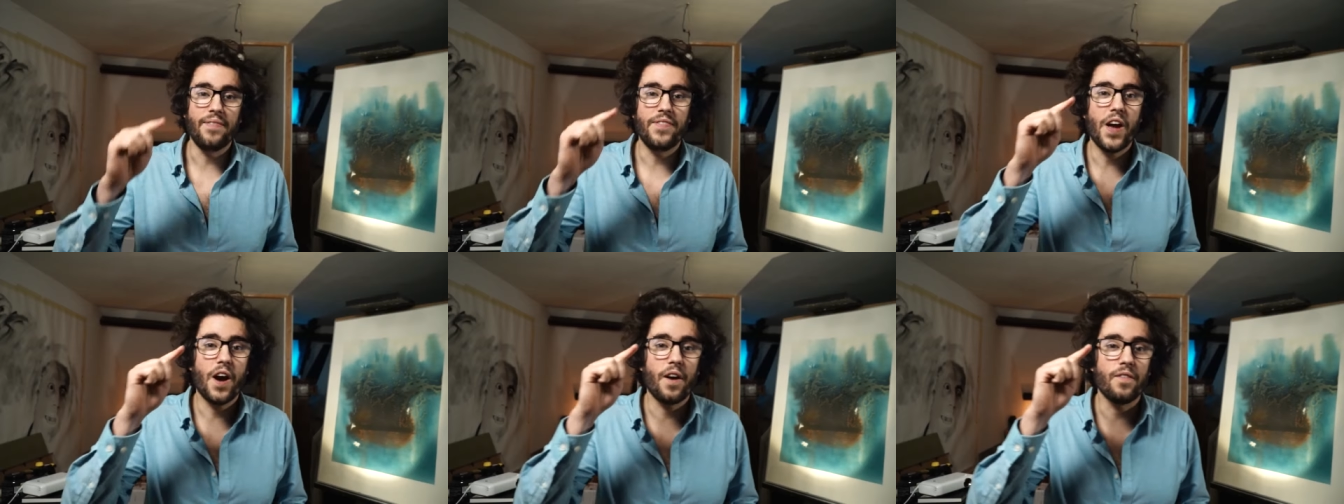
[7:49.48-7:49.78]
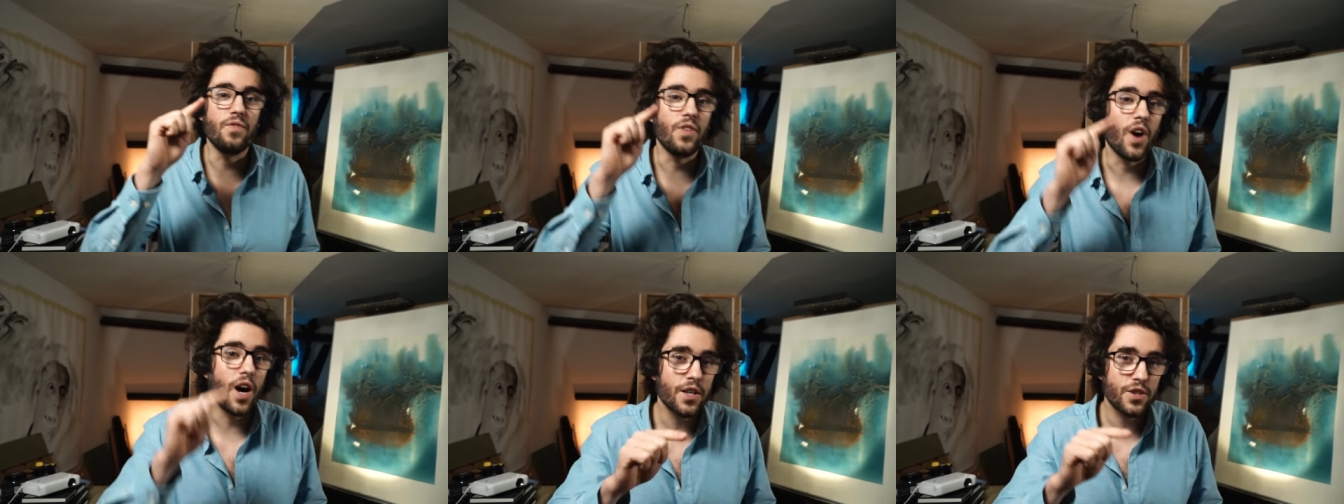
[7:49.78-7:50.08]
And they are
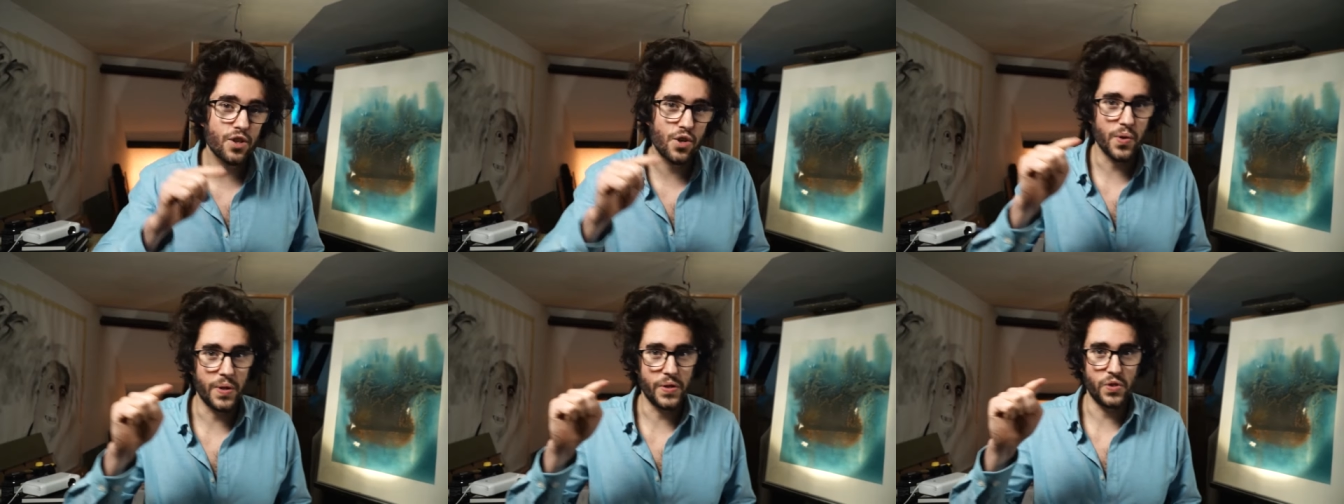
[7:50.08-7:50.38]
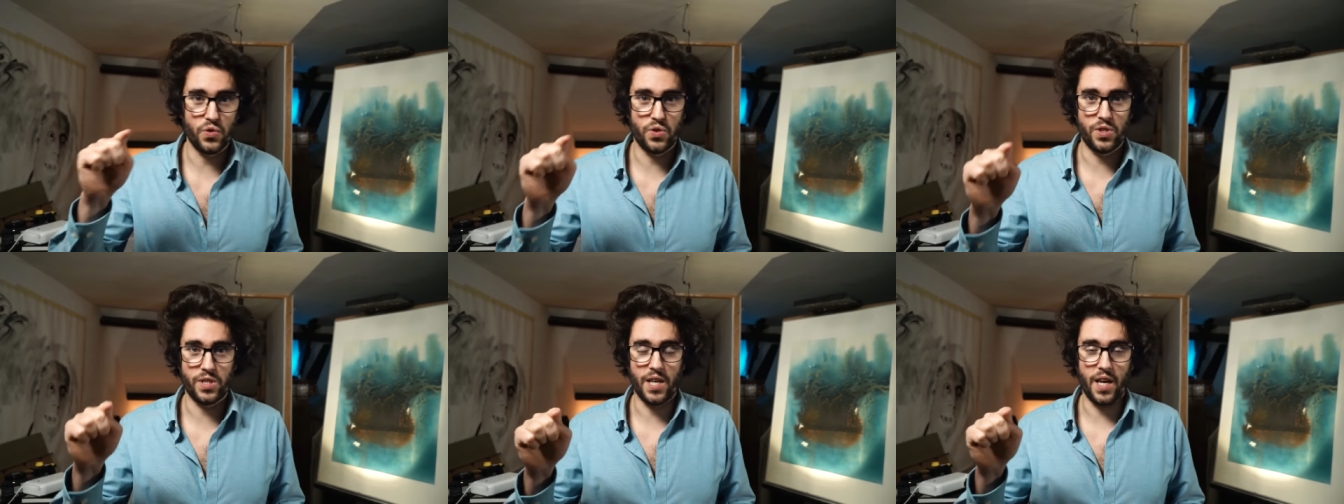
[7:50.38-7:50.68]
not going
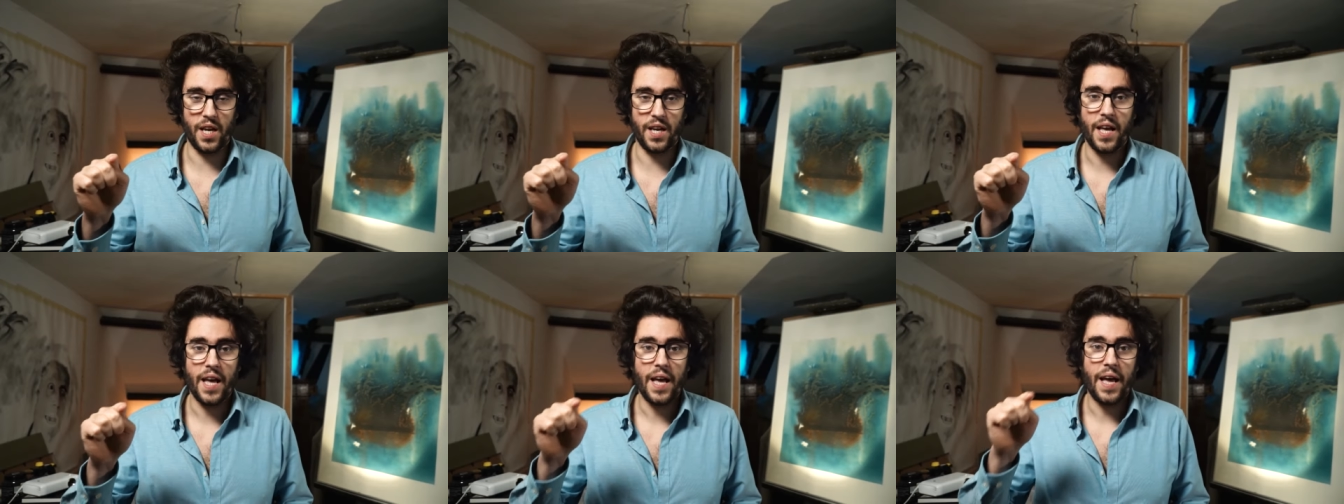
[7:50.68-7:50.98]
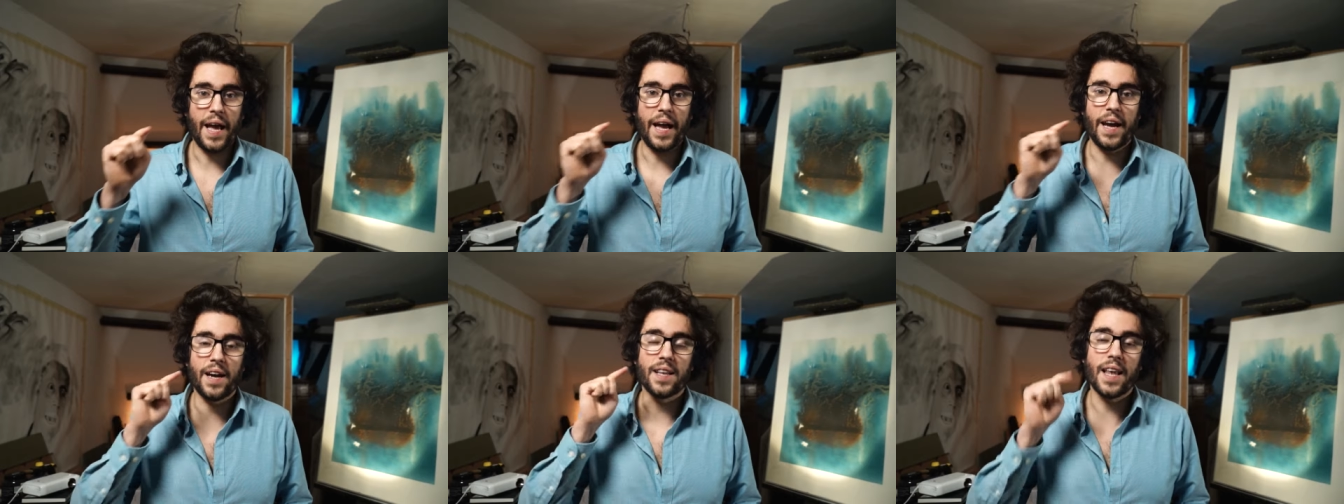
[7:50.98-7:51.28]
to say,
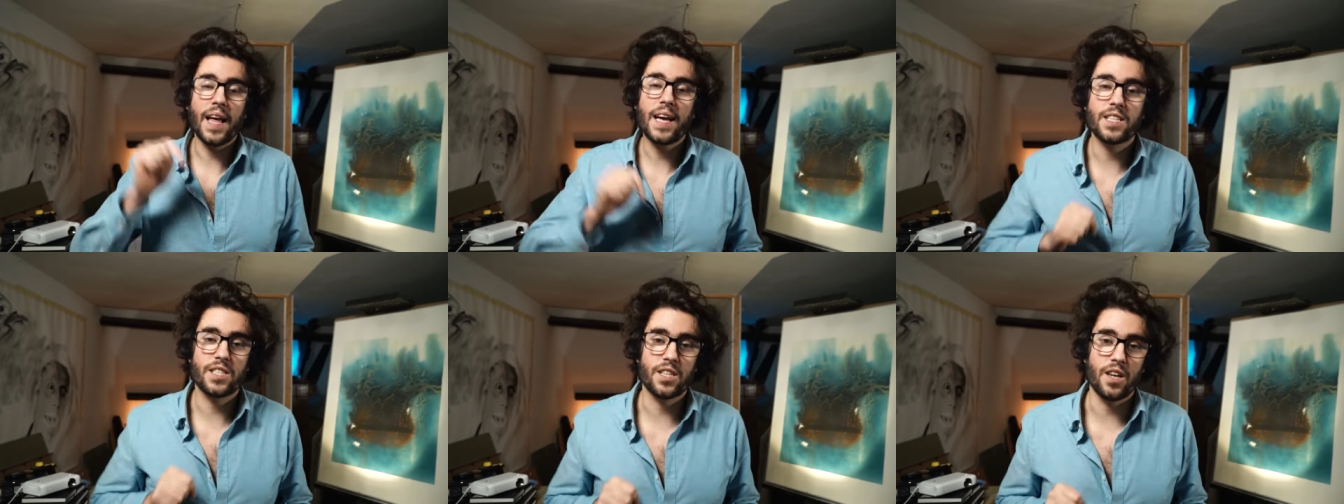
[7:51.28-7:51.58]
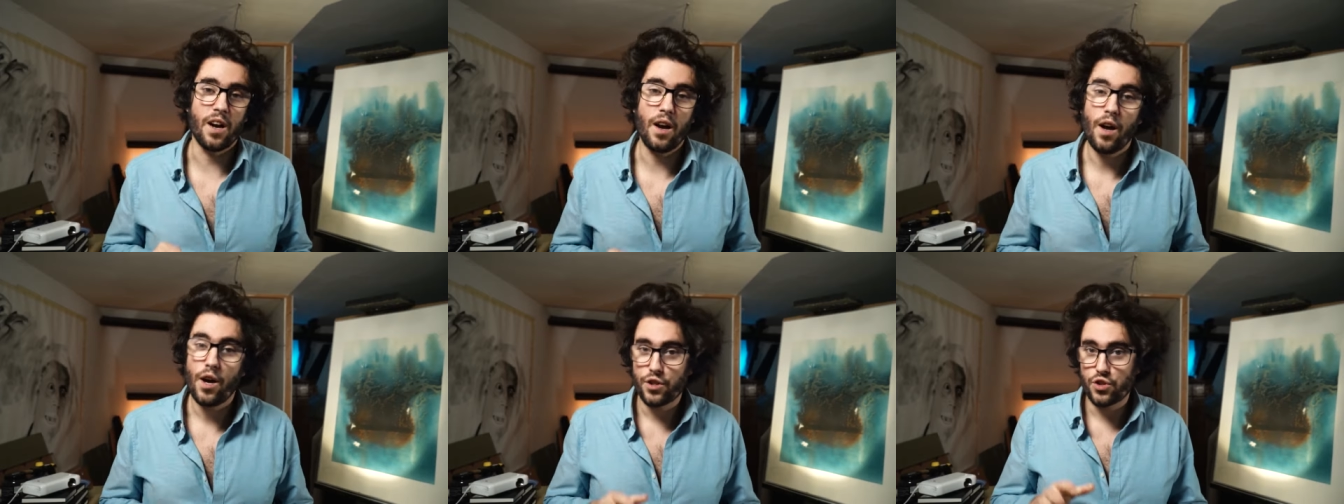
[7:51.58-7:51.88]
"Hey
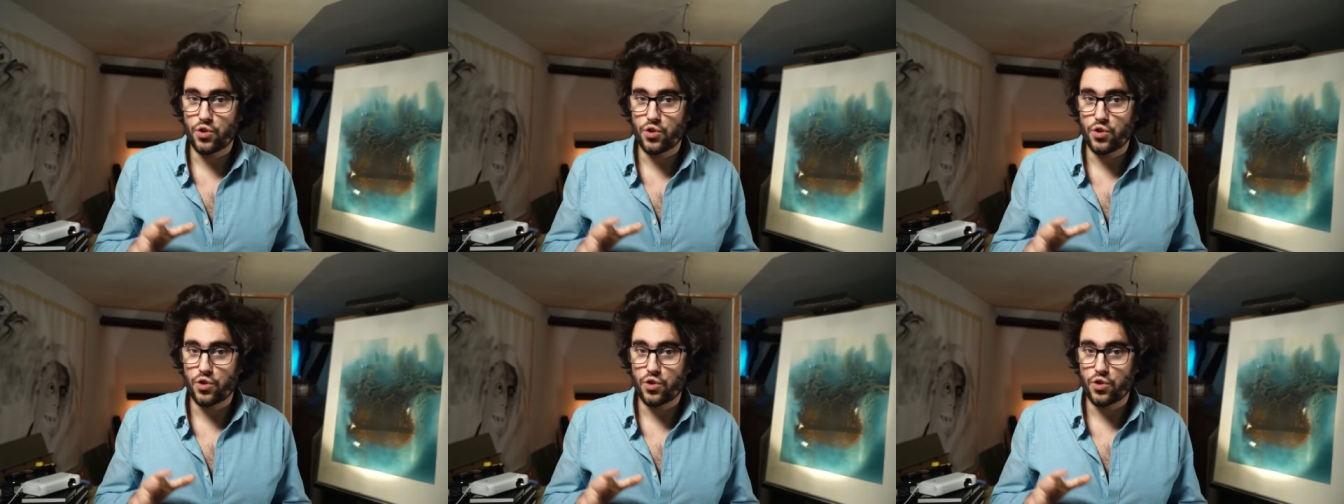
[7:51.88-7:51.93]
Alexa,